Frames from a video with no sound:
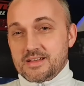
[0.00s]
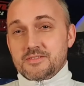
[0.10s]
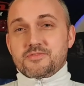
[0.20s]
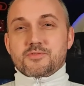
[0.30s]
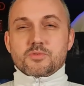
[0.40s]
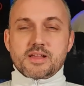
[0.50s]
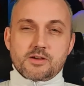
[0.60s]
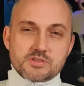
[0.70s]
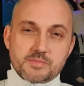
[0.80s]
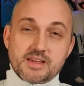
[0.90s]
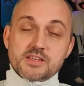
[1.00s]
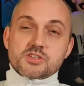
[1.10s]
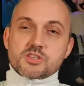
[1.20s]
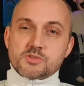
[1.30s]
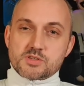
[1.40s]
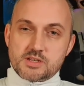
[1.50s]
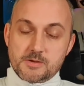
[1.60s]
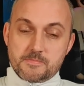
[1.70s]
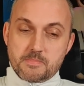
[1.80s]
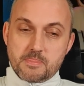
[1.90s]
and then Fornals up there is too slow.